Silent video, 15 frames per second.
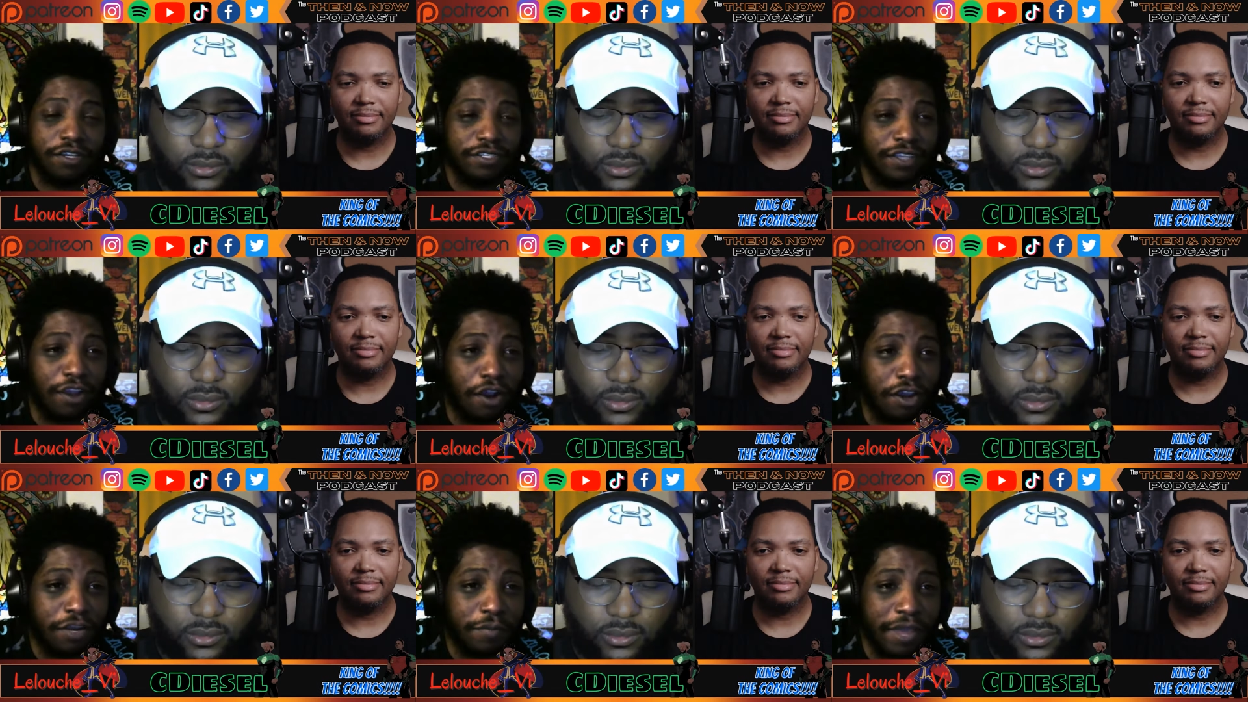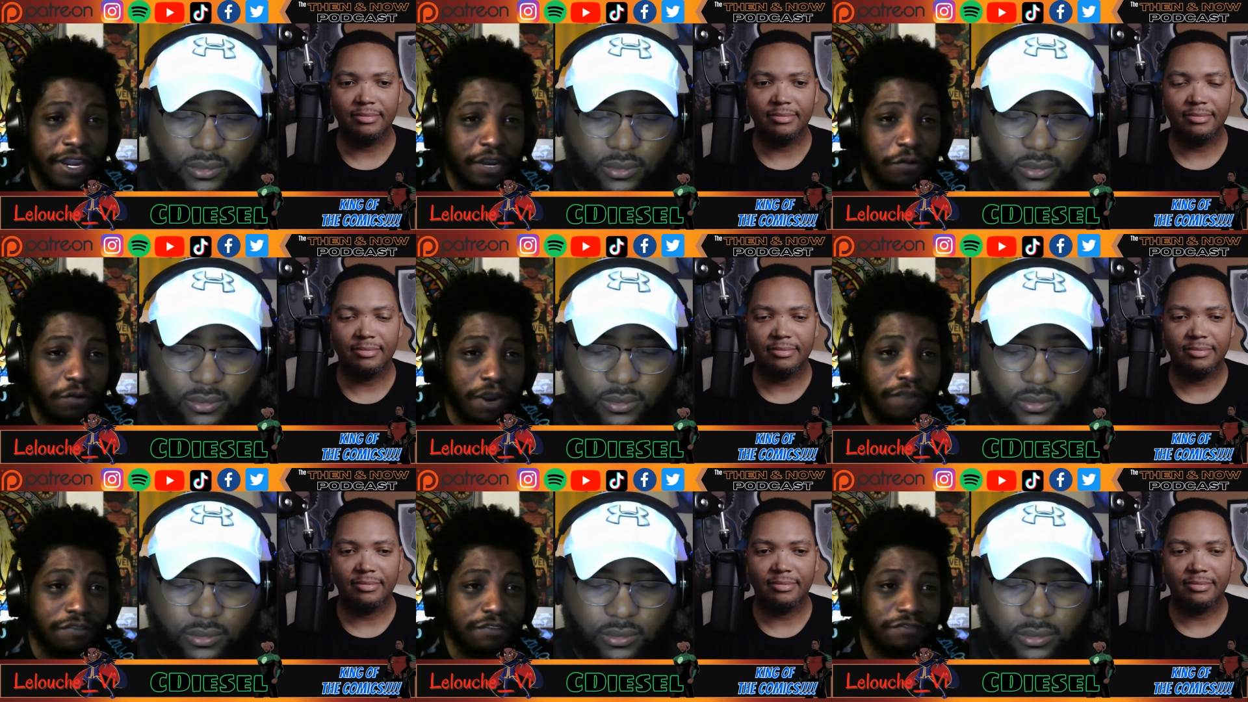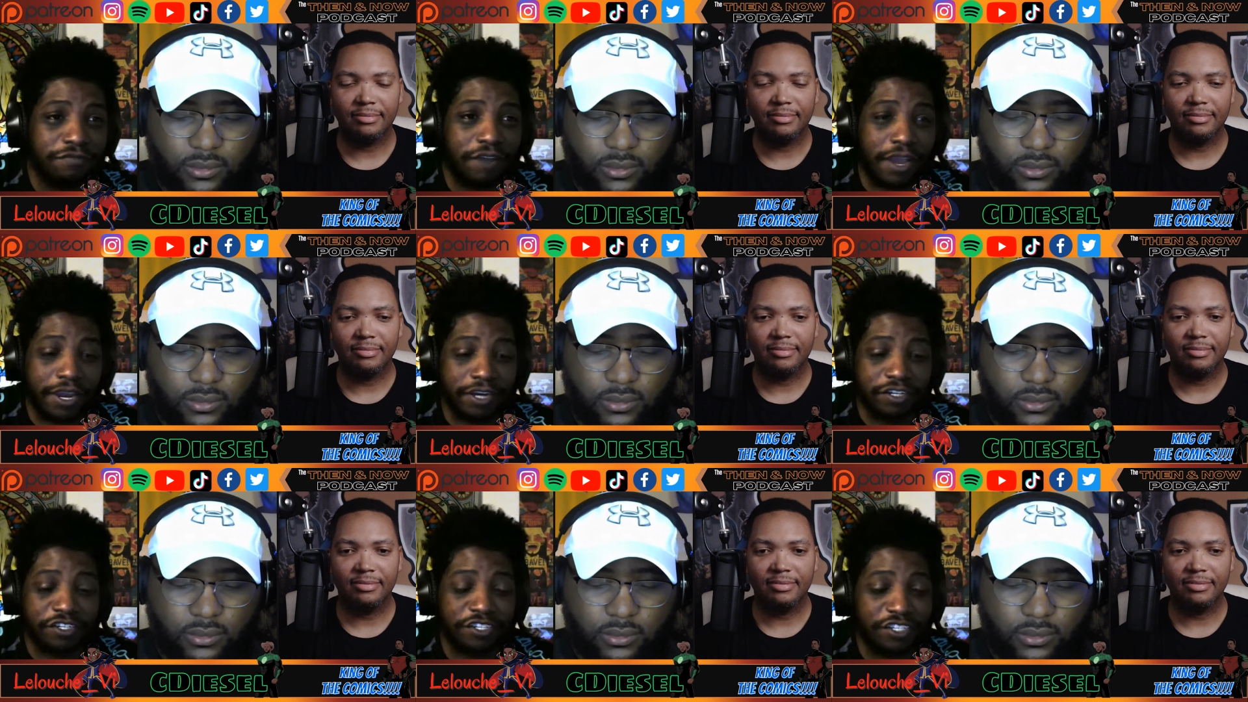Speaker 1: automatic rifle
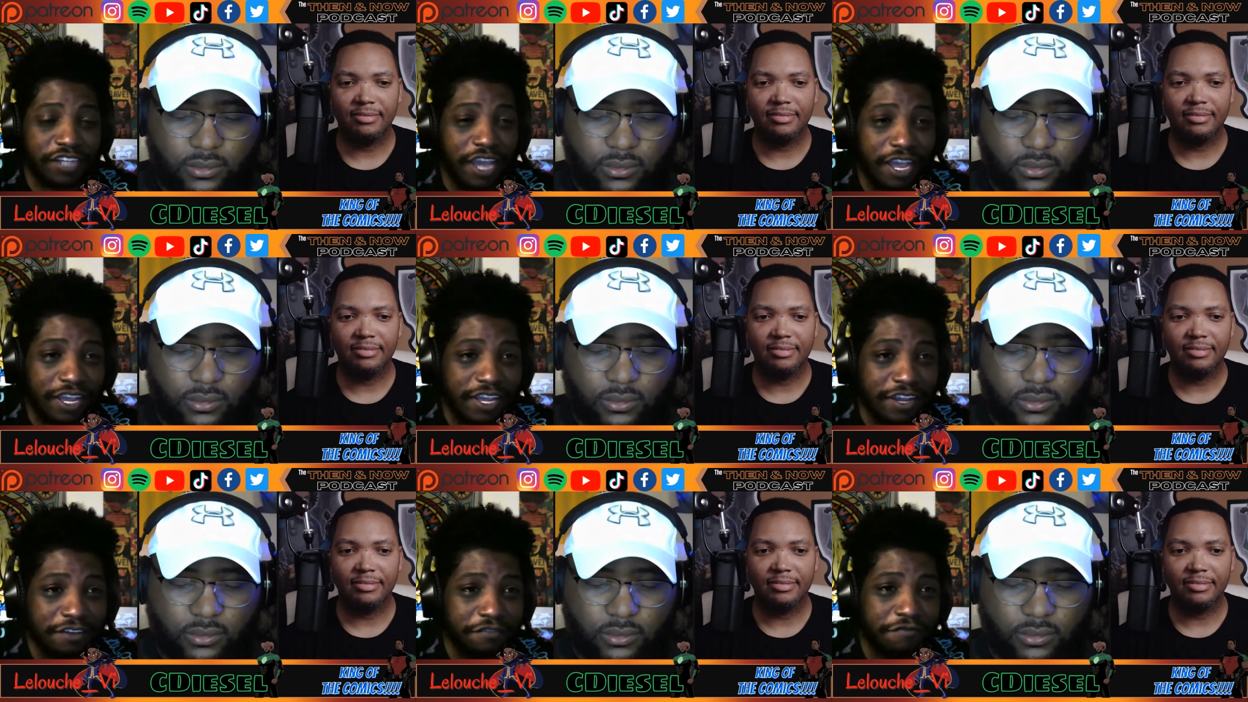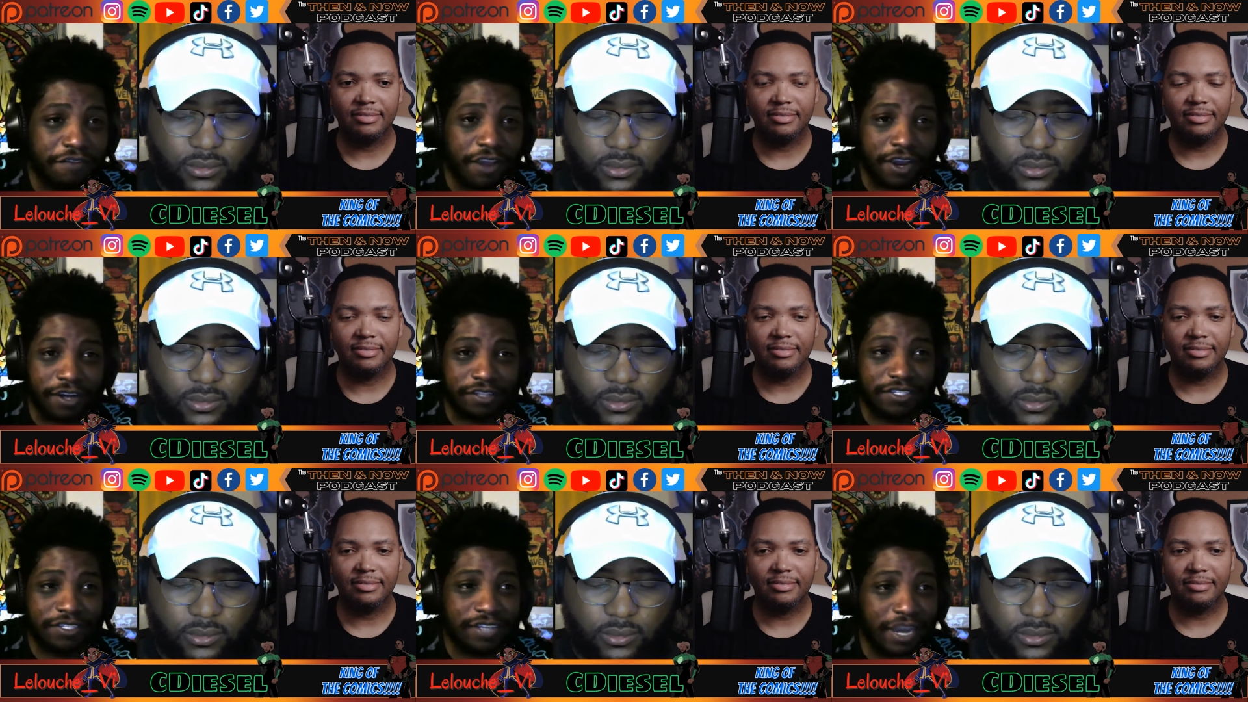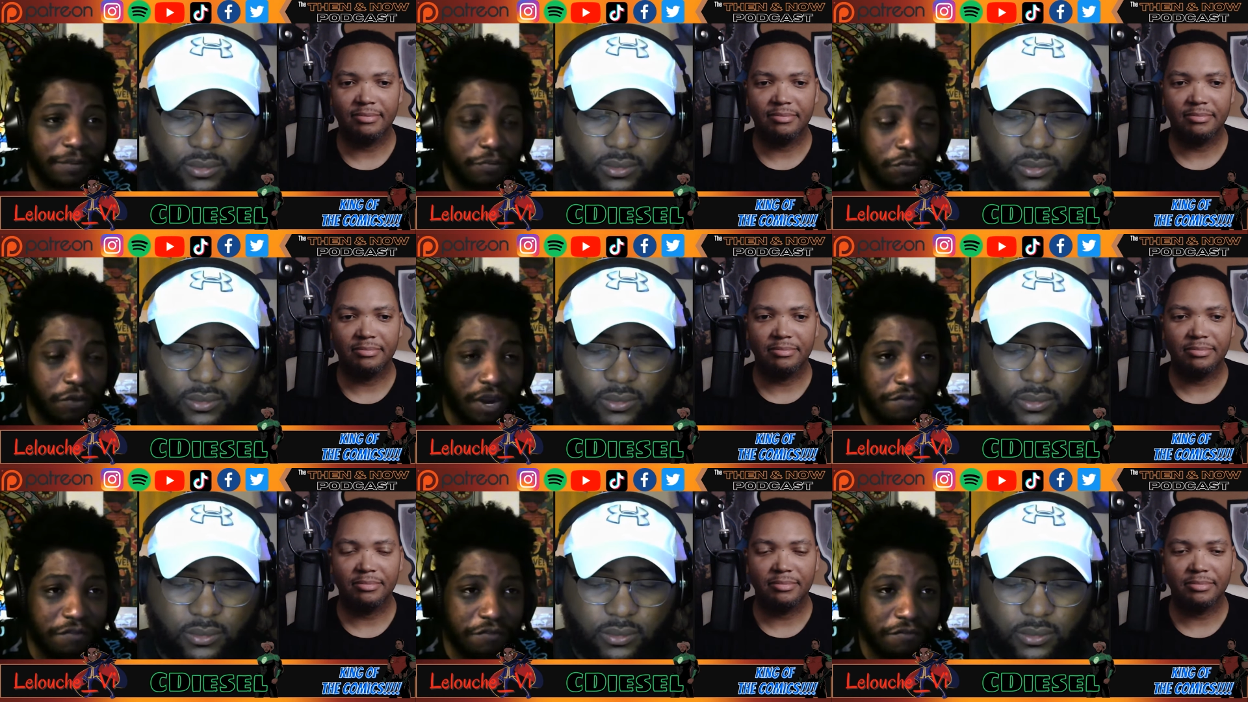fire, shotgun fire, sniper
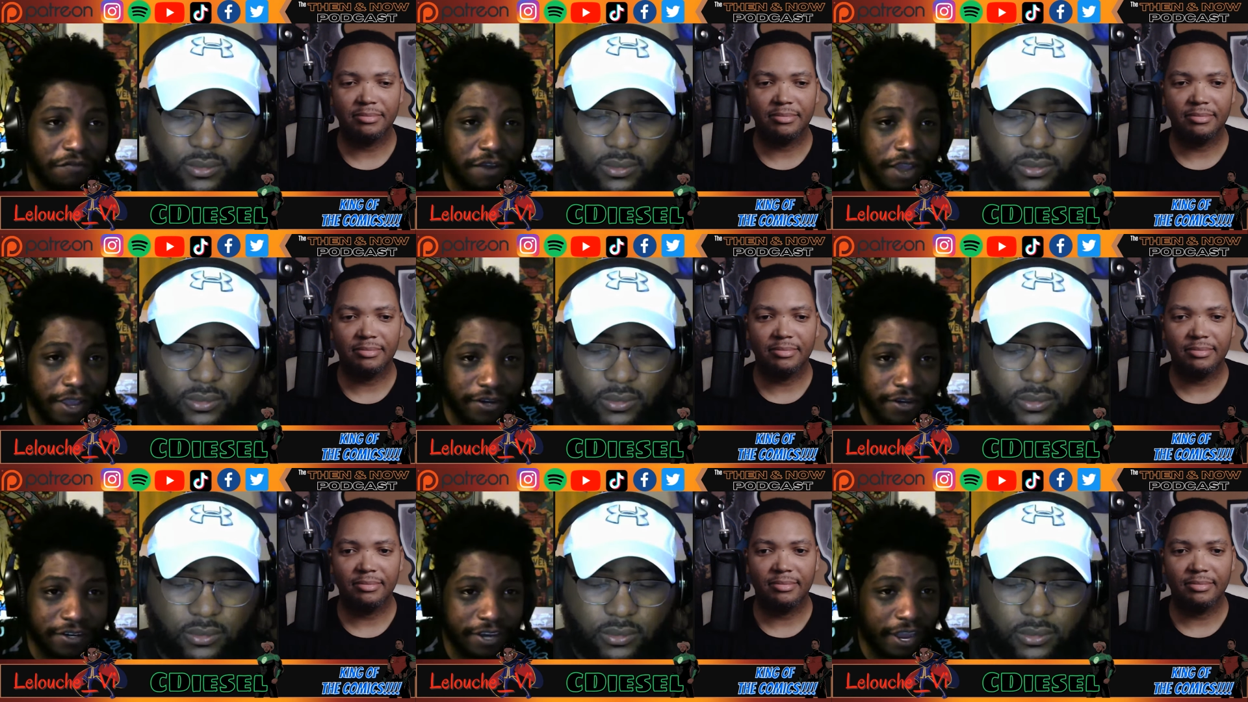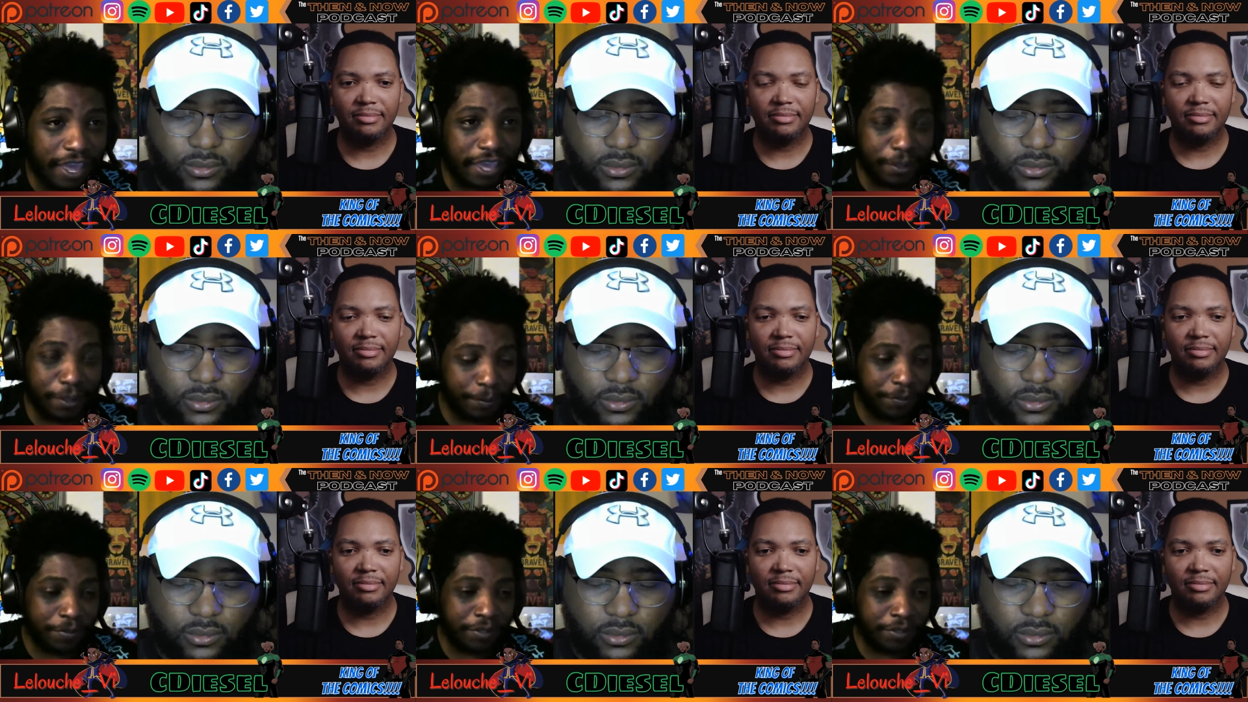rifle fire. Like,